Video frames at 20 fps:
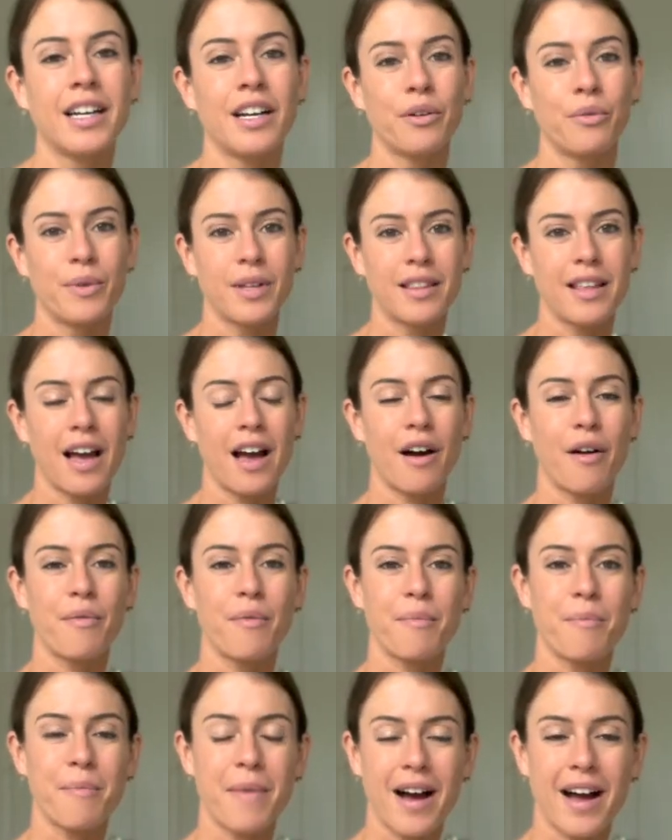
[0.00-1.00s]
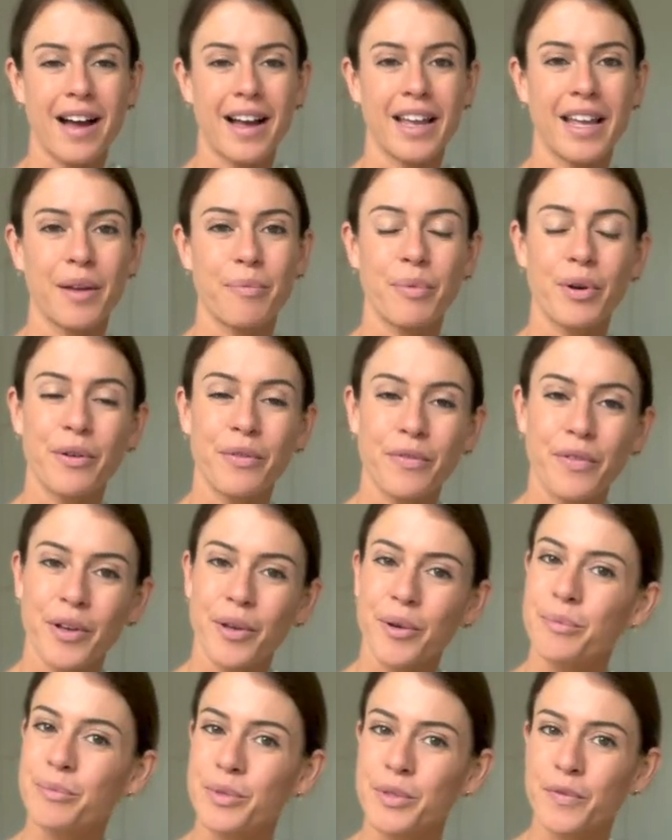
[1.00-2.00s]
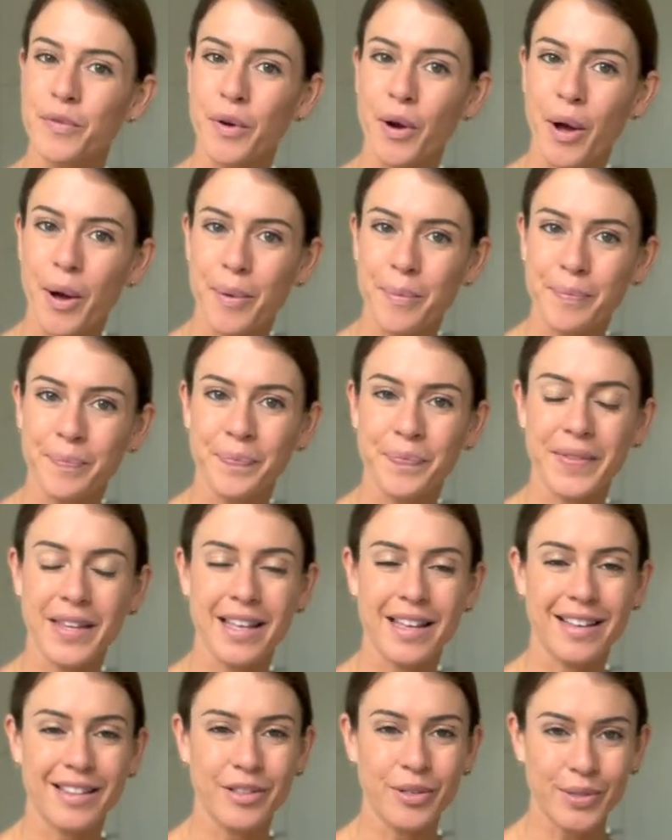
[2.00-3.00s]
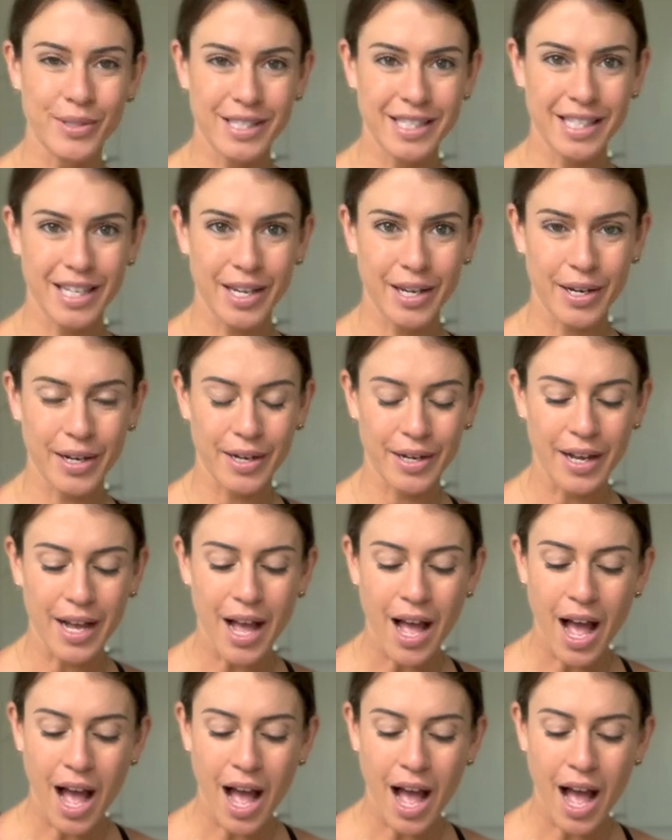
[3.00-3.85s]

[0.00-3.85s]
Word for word: without my perfumes from Dossier